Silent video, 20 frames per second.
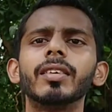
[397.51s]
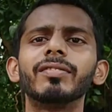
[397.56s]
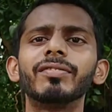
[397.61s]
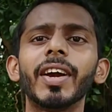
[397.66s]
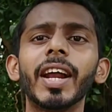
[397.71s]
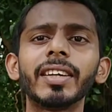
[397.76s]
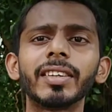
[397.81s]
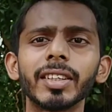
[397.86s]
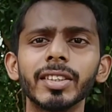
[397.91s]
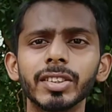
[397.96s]

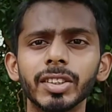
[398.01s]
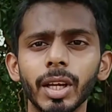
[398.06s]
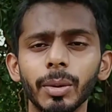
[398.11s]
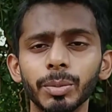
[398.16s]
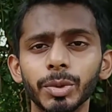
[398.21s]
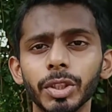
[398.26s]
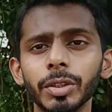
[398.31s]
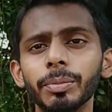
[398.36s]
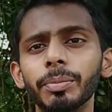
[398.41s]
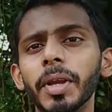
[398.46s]
Fat
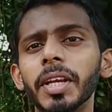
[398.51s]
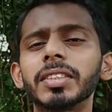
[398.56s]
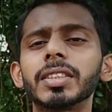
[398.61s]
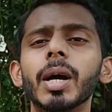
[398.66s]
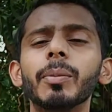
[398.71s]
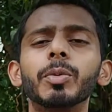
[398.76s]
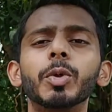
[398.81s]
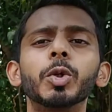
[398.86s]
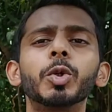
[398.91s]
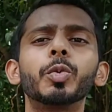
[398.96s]
consumption makes
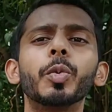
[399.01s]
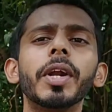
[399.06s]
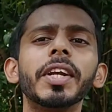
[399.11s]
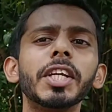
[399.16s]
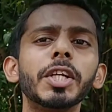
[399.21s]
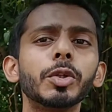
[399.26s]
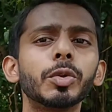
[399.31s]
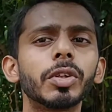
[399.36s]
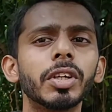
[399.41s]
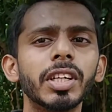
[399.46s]
up to
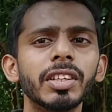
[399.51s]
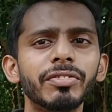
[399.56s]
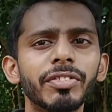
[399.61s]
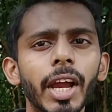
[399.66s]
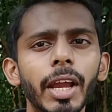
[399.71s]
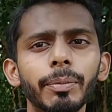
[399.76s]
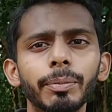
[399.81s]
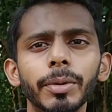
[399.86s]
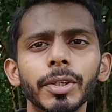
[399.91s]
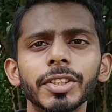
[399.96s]
20 to
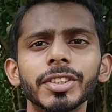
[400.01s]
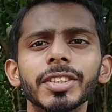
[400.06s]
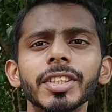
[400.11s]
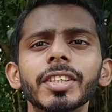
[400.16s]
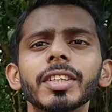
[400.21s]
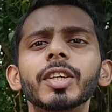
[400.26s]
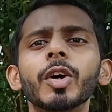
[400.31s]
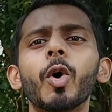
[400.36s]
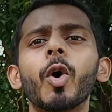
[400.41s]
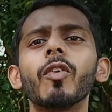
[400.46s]

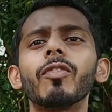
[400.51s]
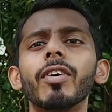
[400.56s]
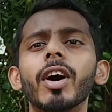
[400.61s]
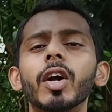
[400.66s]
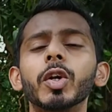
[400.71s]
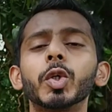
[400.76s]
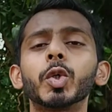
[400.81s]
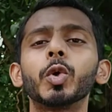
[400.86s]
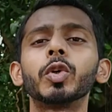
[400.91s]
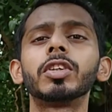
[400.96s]
35% of
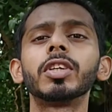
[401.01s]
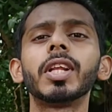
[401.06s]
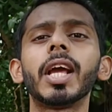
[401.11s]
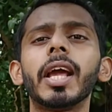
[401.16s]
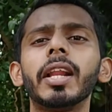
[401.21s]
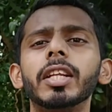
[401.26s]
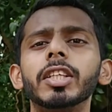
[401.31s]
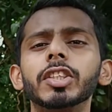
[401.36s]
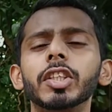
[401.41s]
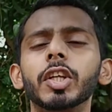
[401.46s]
our total
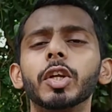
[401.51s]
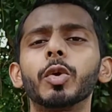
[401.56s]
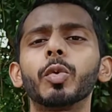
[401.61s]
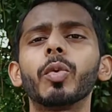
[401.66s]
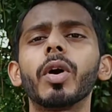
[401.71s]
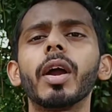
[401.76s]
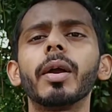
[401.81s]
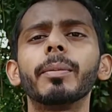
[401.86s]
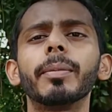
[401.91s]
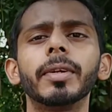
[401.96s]
energy
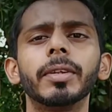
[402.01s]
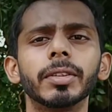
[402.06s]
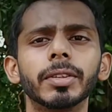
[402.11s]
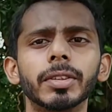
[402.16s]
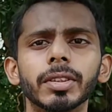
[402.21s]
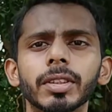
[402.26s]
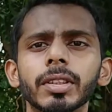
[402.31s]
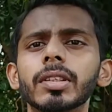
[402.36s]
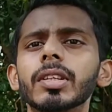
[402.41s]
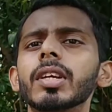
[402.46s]

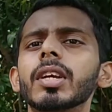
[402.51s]
requirements.